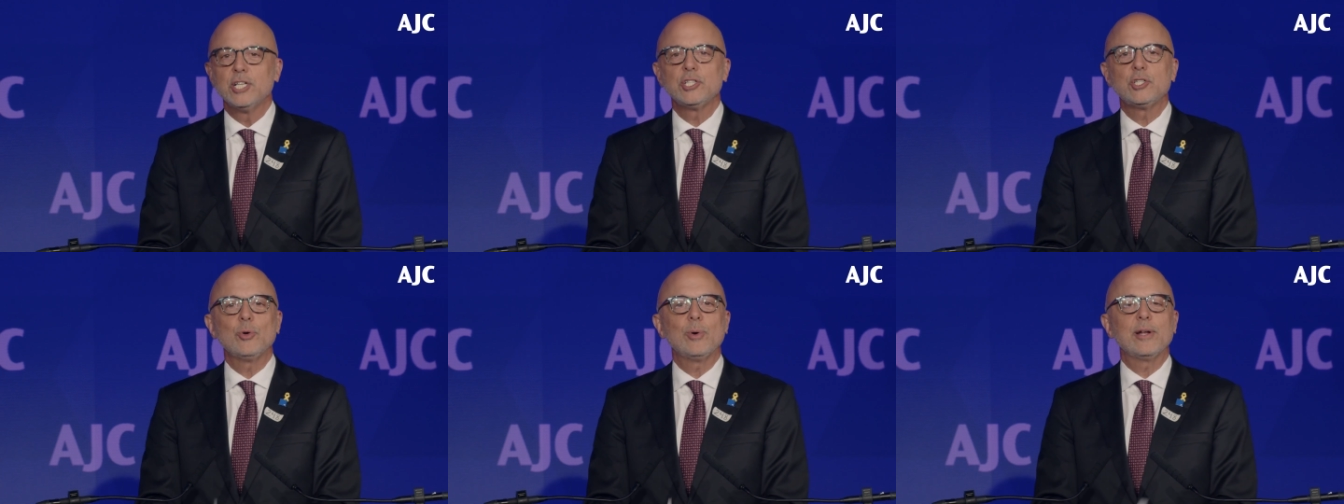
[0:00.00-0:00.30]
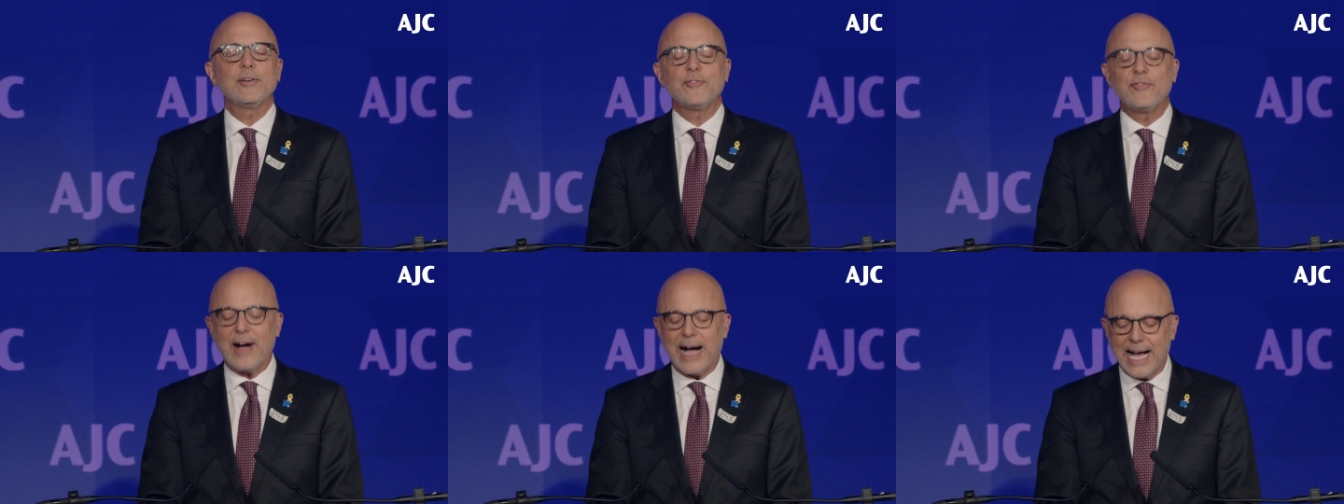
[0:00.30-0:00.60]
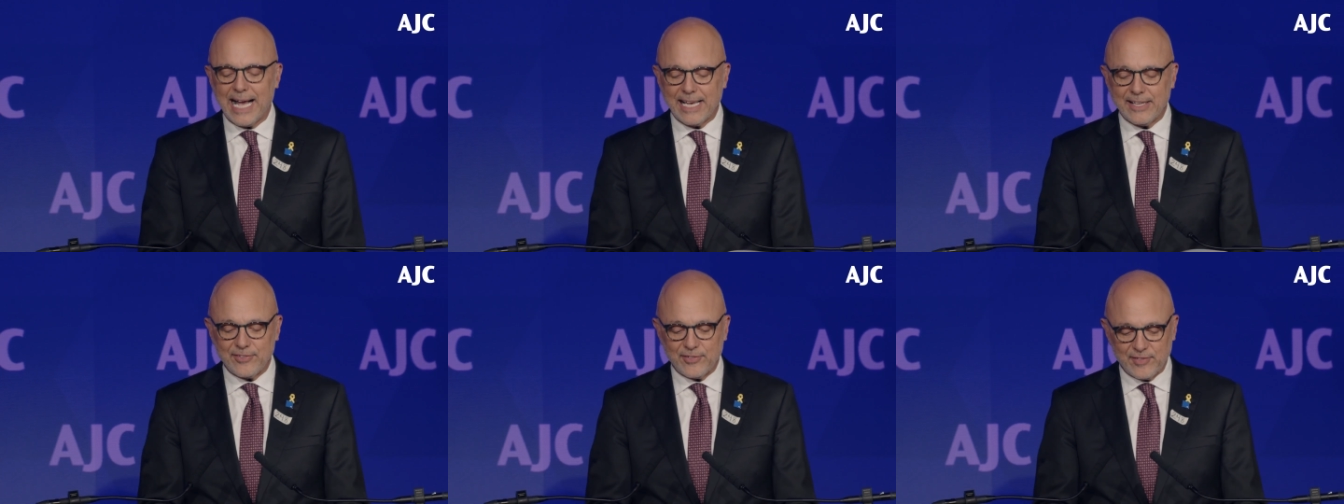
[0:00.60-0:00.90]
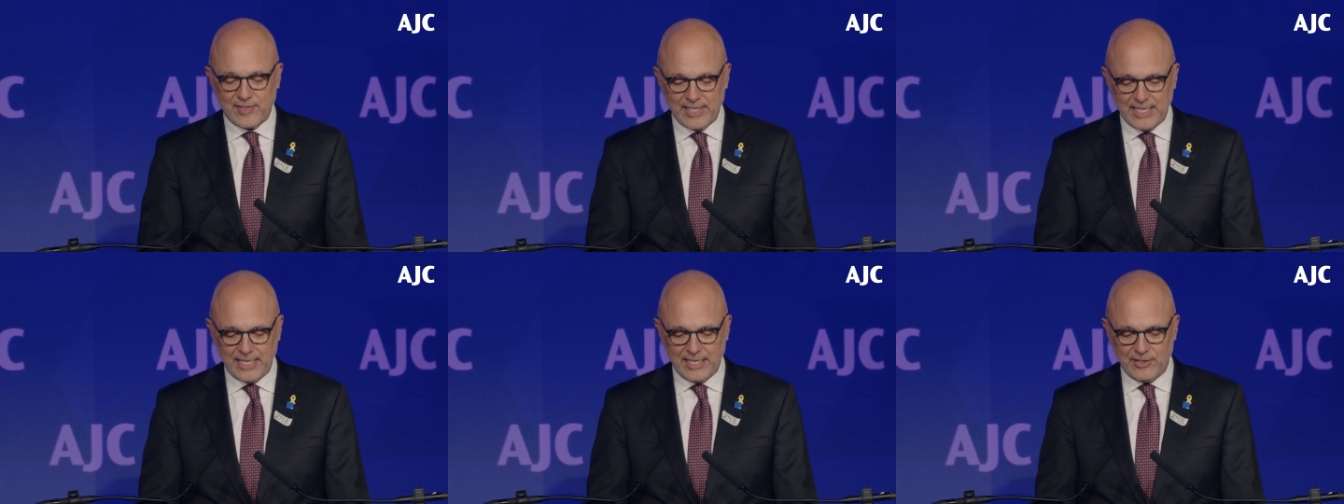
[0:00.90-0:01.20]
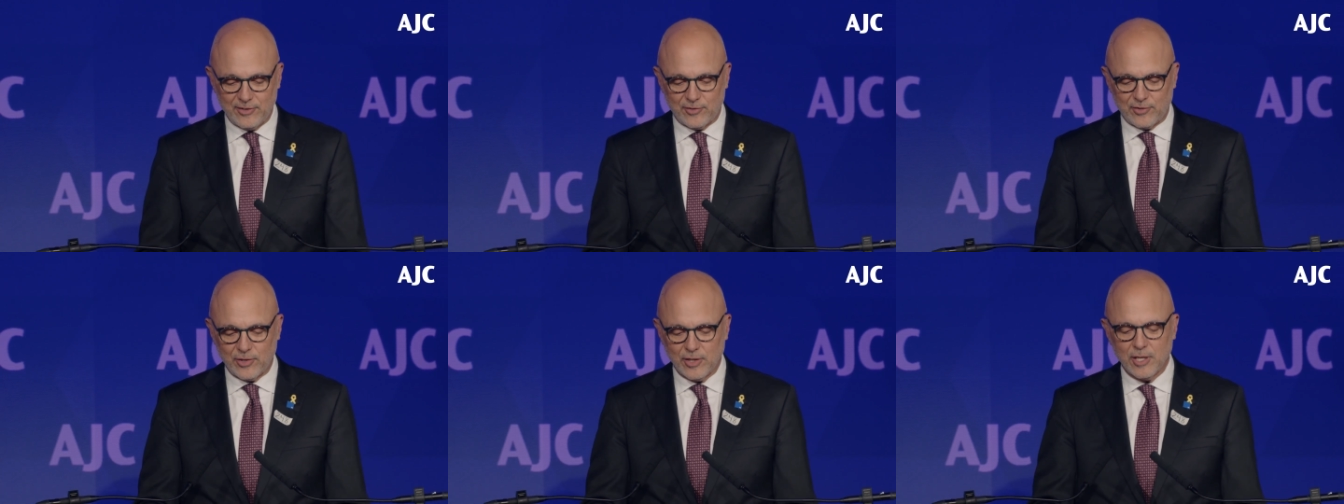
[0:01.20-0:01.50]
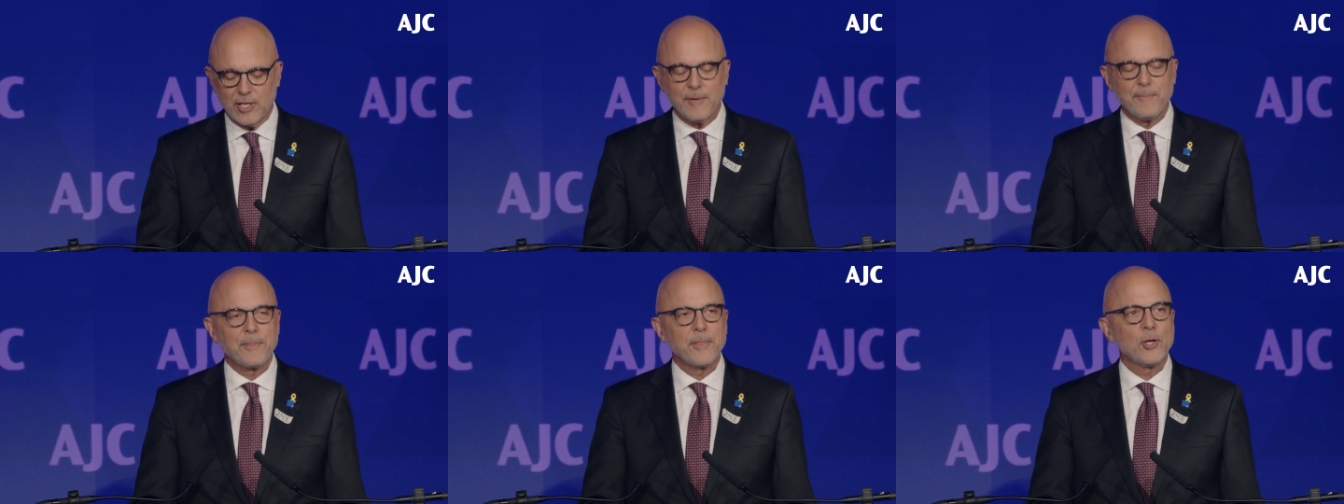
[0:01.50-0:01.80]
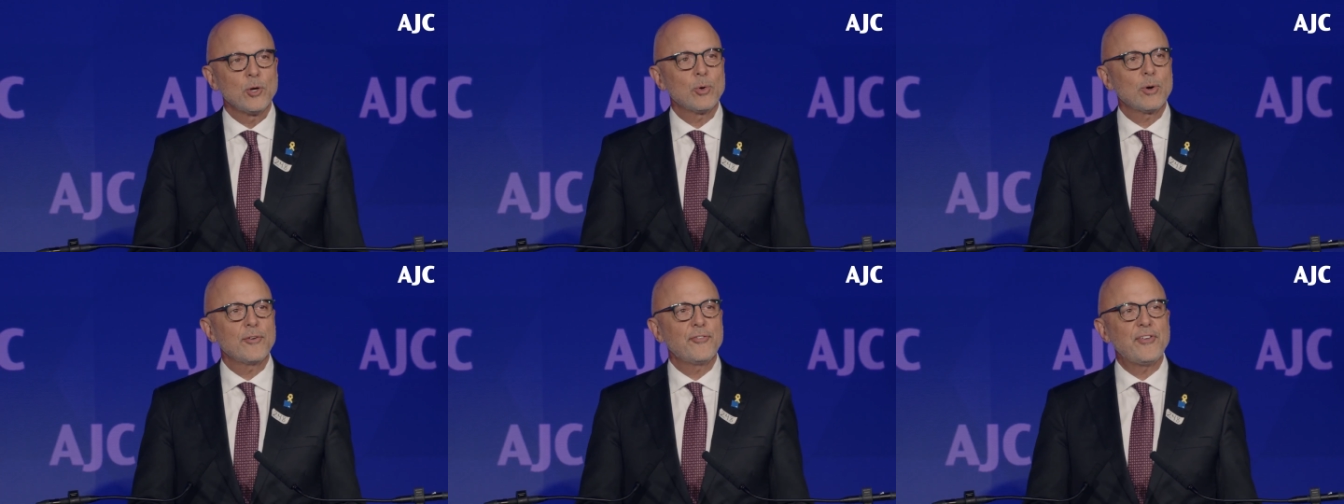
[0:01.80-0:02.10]
to advise teens
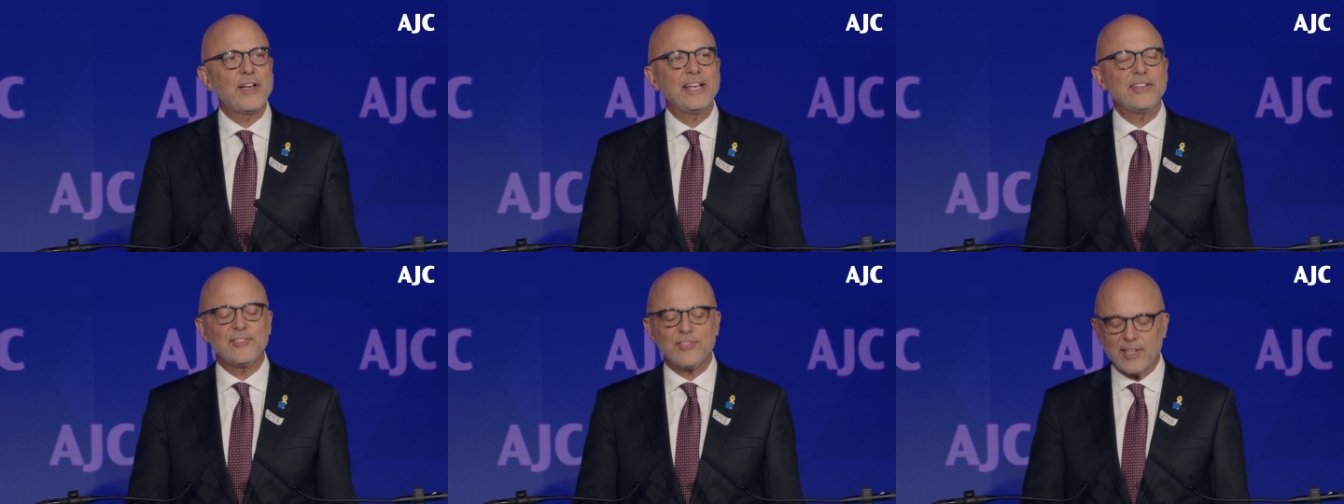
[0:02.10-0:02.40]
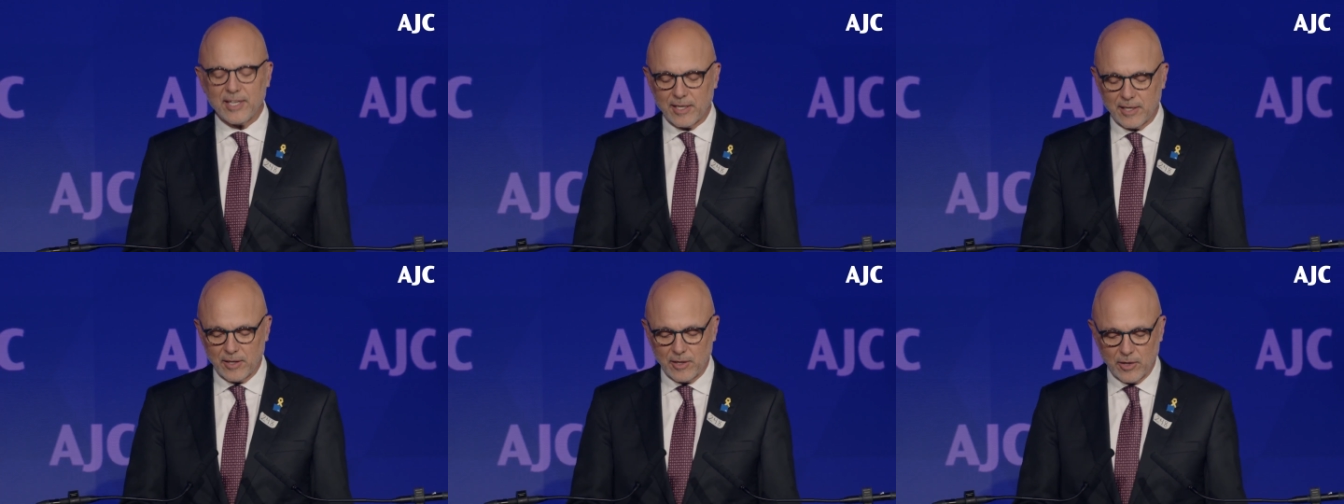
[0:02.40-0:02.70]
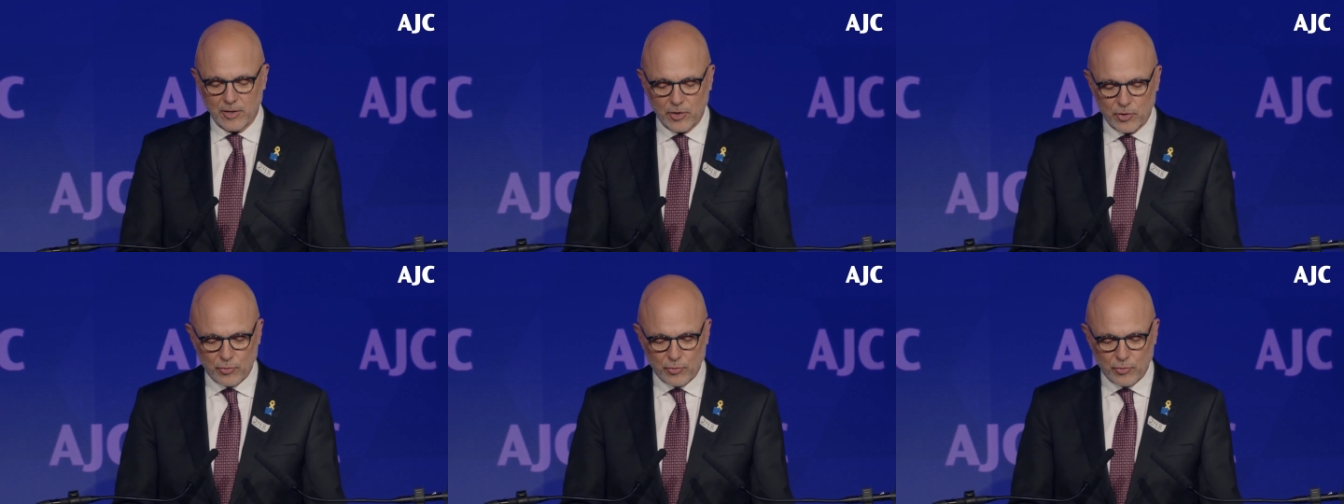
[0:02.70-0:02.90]
who are facing